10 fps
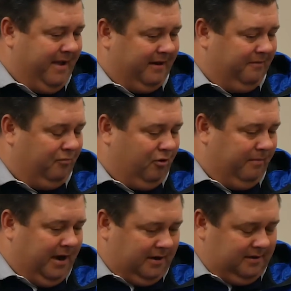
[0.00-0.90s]
Madeline
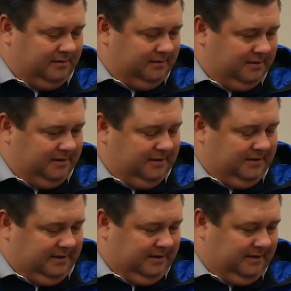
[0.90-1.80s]
Boardbach,
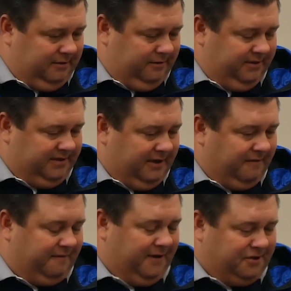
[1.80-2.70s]
who is
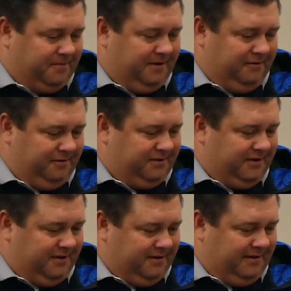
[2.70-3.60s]
another freshman who's
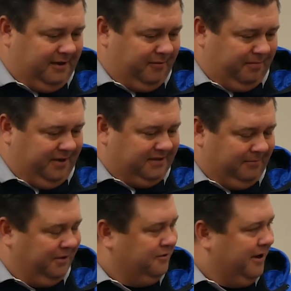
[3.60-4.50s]
going to replace
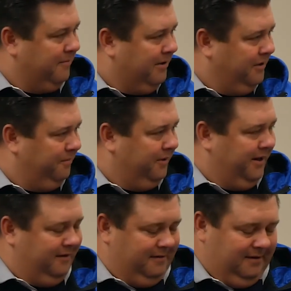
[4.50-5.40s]
Emily Drager behind the
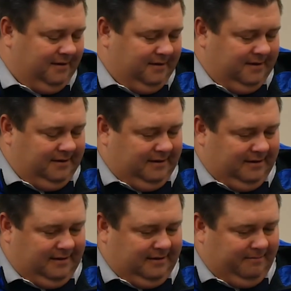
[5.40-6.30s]
plate.
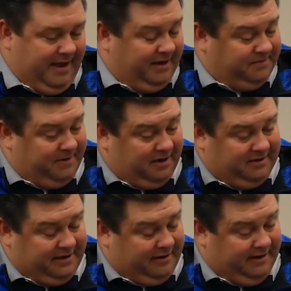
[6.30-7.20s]
Maddie's been on a
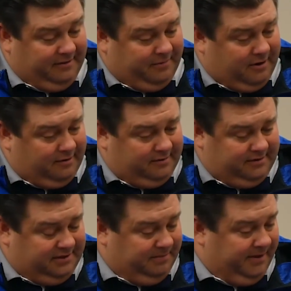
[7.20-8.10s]
tear hitting the ball.
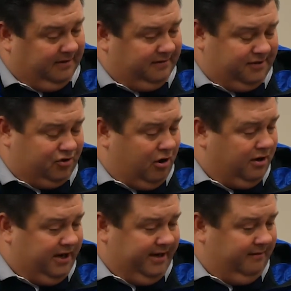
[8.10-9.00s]
She's a big,
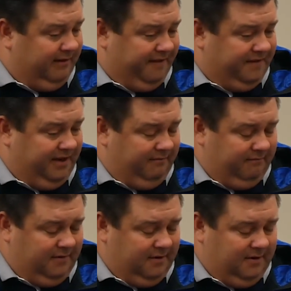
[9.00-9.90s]
strong kid, lefty.
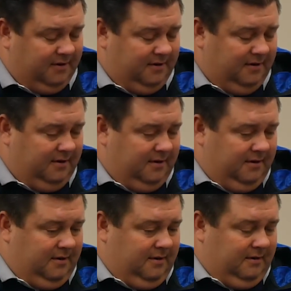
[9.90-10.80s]

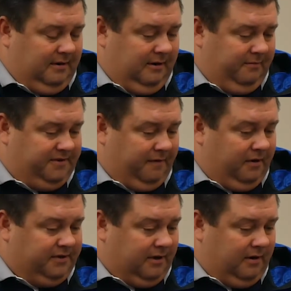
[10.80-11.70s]
As
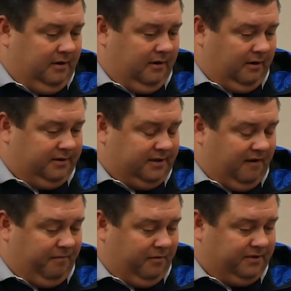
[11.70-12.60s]
far as our
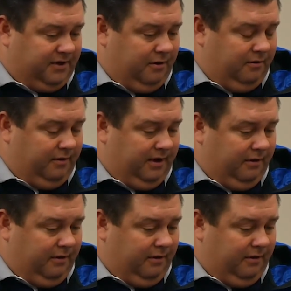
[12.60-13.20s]
sophomores go,